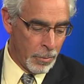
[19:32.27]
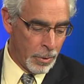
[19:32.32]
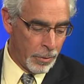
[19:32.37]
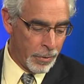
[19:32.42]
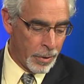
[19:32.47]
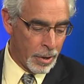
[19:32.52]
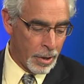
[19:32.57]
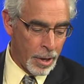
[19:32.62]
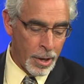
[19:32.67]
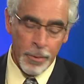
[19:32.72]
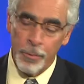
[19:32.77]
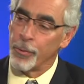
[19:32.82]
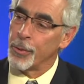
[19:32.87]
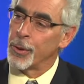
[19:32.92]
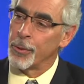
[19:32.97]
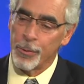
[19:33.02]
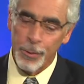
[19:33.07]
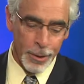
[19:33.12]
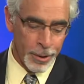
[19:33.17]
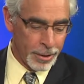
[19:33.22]
Moving on,
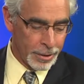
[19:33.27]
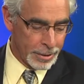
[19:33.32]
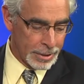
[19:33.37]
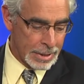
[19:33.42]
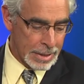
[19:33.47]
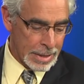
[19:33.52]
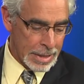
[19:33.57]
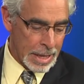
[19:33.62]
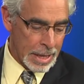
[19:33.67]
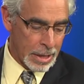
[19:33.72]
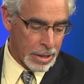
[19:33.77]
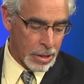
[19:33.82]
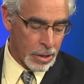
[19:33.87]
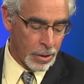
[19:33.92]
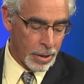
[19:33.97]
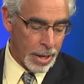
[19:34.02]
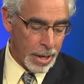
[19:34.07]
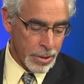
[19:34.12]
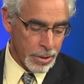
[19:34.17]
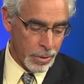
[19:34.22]
we will take the
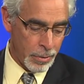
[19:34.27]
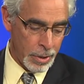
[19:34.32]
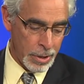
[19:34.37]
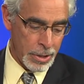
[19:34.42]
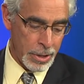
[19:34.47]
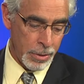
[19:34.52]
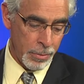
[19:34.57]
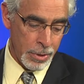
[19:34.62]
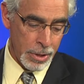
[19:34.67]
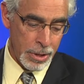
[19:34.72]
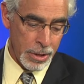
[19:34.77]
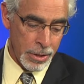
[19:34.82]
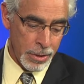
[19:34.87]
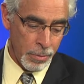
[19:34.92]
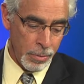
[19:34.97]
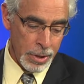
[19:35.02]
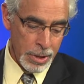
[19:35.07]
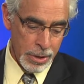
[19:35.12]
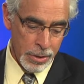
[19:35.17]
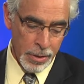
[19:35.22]
last question, which is,
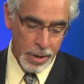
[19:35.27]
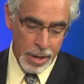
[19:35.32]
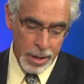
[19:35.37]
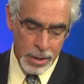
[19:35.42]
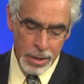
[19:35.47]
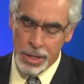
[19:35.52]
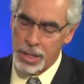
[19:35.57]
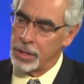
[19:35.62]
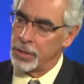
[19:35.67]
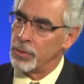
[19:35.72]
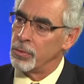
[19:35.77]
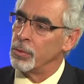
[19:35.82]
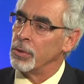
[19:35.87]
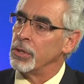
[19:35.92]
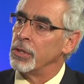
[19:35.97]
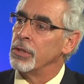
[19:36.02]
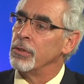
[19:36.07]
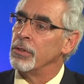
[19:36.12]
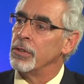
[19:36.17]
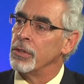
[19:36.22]
what strategies
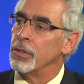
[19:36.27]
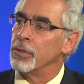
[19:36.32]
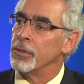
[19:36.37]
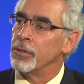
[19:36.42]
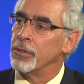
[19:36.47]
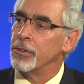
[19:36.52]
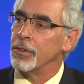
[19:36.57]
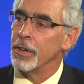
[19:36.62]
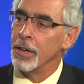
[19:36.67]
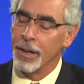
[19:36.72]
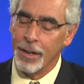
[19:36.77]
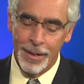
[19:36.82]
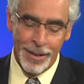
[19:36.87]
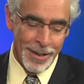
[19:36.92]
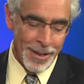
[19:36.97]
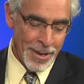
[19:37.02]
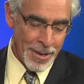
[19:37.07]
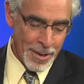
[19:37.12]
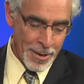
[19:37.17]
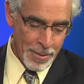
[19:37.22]
would you use
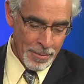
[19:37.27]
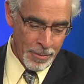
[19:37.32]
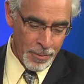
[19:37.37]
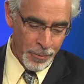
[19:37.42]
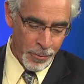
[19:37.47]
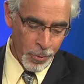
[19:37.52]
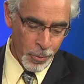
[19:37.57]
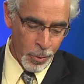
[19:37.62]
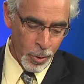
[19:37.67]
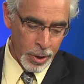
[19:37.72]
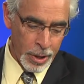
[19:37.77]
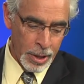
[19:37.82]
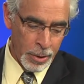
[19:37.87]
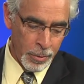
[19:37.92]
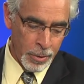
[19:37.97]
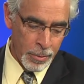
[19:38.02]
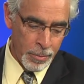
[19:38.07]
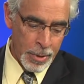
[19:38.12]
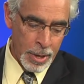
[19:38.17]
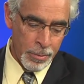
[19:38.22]
for working
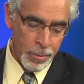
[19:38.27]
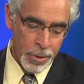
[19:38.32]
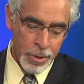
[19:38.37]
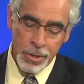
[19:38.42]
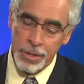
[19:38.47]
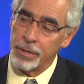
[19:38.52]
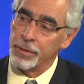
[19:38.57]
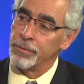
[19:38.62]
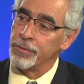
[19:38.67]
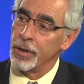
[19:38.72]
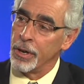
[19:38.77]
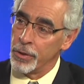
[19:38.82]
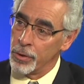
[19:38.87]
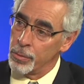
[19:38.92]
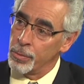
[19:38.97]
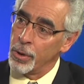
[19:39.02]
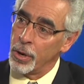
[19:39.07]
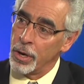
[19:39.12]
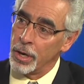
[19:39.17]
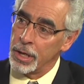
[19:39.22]
with members of
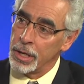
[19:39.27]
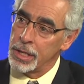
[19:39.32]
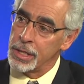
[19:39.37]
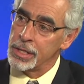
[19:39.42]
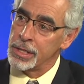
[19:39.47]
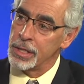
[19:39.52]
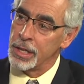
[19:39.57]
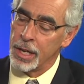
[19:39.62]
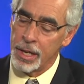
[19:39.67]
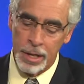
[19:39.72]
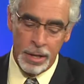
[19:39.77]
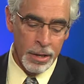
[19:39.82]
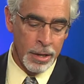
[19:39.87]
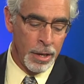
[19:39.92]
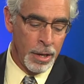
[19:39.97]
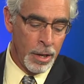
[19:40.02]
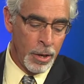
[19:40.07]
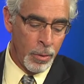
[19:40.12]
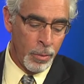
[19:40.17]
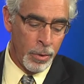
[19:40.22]
other parties and
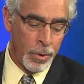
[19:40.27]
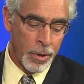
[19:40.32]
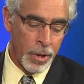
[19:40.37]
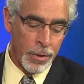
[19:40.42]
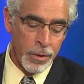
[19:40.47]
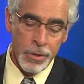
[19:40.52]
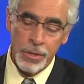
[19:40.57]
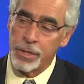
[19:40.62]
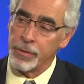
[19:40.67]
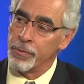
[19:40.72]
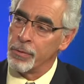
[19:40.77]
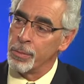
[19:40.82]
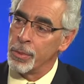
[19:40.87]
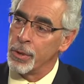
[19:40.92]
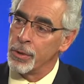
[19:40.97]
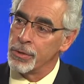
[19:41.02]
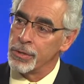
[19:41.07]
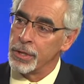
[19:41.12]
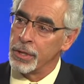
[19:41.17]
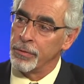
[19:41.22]
with others of
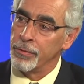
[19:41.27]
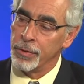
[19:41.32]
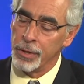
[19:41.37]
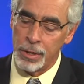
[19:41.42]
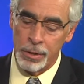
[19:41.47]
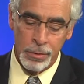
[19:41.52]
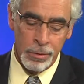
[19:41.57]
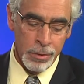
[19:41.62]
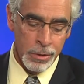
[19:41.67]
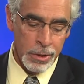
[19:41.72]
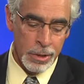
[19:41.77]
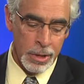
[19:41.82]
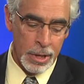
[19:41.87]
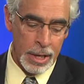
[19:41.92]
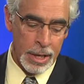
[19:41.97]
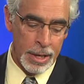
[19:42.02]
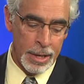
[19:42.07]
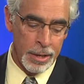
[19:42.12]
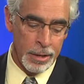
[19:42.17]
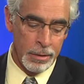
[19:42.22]
opposing views,
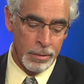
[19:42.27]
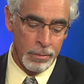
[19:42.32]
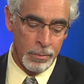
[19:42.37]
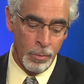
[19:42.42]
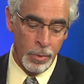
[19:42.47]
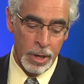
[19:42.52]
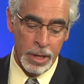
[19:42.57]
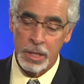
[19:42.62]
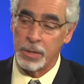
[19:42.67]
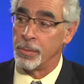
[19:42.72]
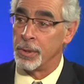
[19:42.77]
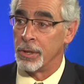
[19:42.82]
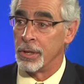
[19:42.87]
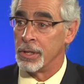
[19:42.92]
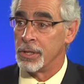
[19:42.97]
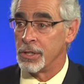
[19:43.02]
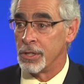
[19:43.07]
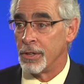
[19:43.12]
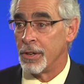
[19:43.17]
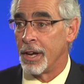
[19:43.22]
and what
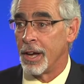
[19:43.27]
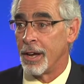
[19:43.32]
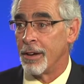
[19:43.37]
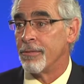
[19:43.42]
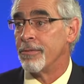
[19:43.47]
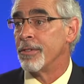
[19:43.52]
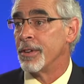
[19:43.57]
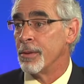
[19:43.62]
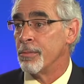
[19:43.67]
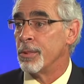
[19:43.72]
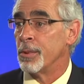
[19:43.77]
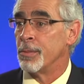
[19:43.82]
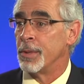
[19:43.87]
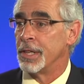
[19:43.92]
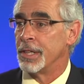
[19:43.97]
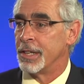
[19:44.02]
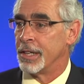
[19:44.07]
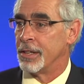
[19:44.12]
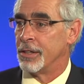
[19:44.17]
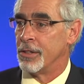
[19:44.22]
experience do you have
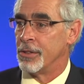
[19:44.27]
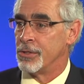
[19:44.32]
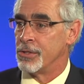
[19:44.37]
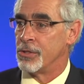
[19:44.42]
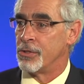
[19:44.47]
implementing those